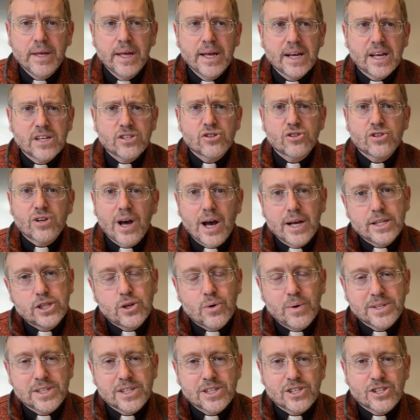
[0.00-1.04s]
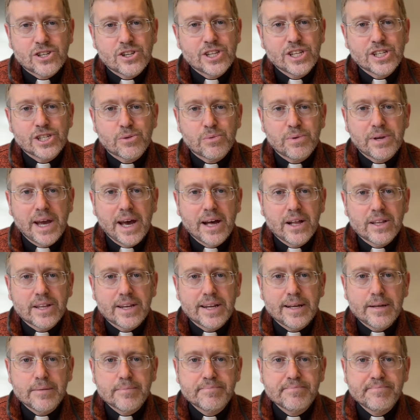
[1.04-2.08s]
because there's consequences to this
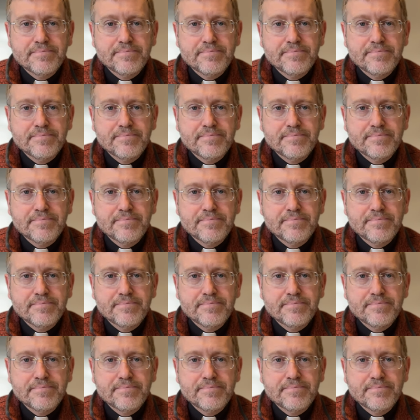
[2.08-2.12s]
reality.